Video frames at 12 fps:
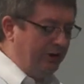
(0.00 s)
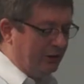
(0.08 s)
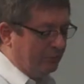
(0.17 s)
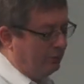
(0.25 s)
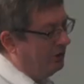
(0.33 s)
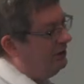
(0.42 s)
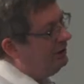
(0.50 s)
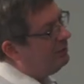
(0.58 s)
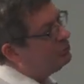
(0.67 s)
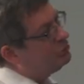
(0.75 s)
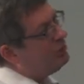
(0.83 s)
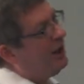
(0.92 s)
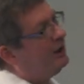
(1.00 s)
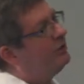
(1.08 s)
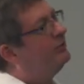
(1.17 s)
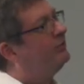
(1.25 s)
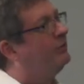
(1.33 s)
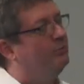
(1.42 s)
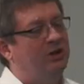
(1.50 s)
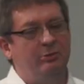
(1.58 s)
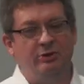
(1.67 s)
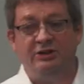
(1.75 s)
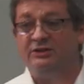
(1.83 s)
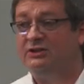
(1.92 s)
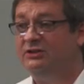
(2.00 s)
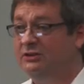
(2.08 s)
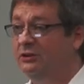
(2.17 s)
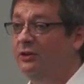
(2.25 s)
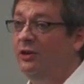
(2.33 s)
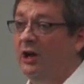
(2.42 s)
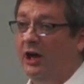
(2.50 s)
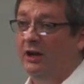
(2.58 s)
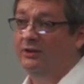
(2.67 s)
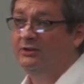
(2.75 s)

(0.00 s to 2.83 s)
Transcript: be completely abstracted from me, but it's still not.